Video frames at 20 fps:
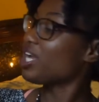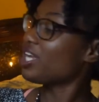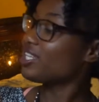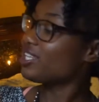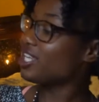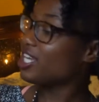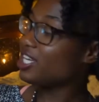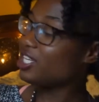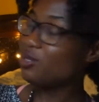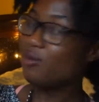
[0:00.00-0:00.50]

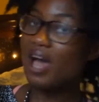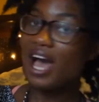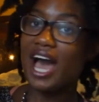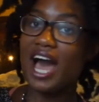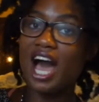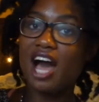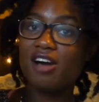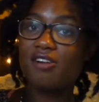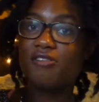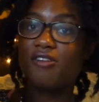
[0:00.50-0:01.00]
Then you
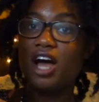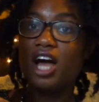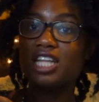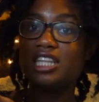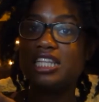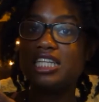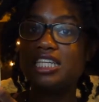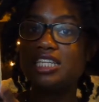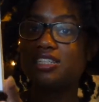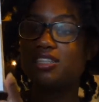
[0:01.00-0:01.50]
have
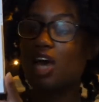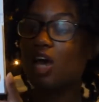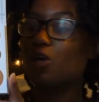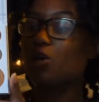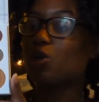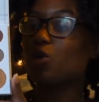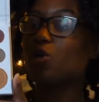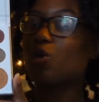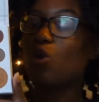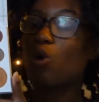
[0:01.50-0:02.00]
these
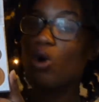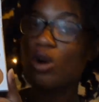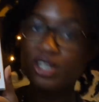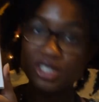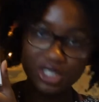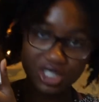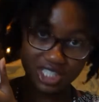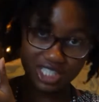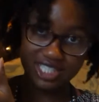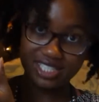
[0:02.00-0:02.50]

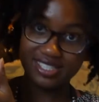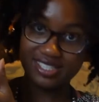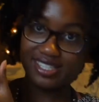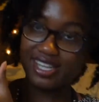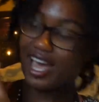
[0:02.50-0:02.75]
gorgeous